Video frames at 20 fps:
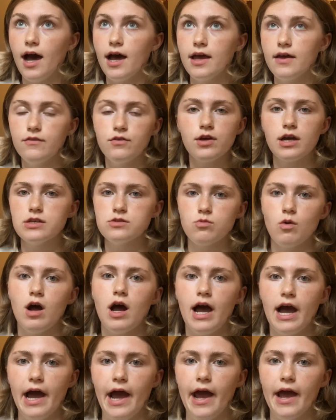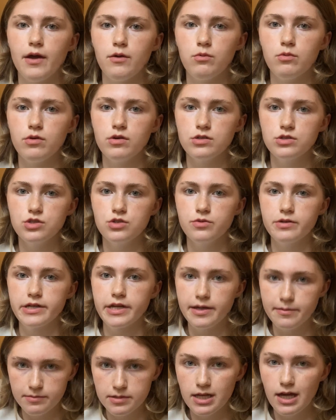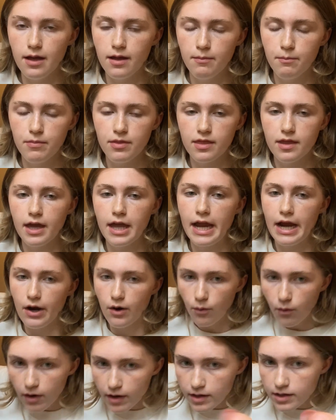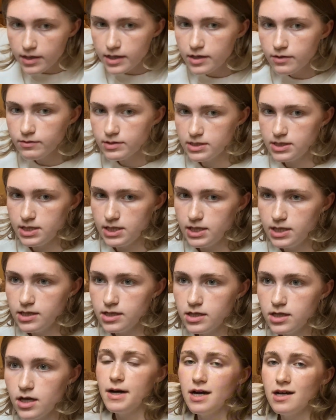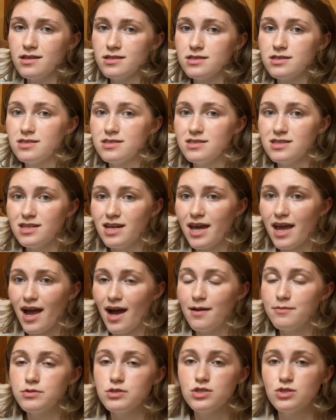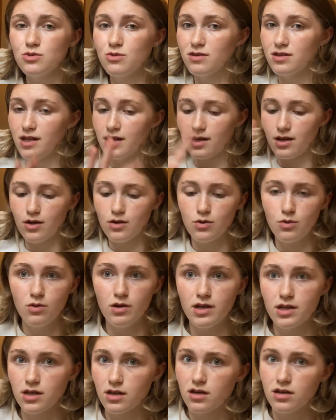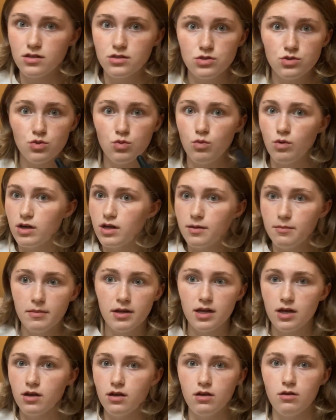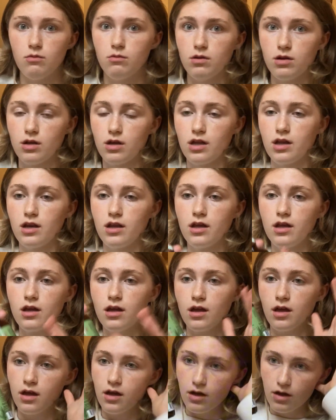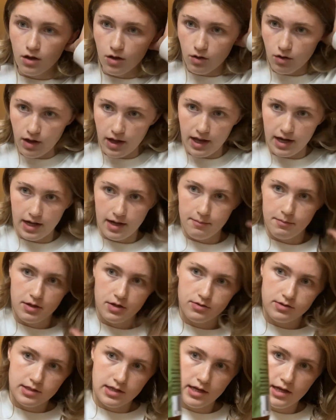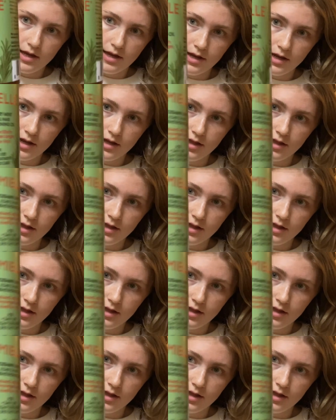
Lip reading: If you guys want, I will do an in-depth hair oiling routine, but today I'm just doing like a quick 20-minute one, and I'm using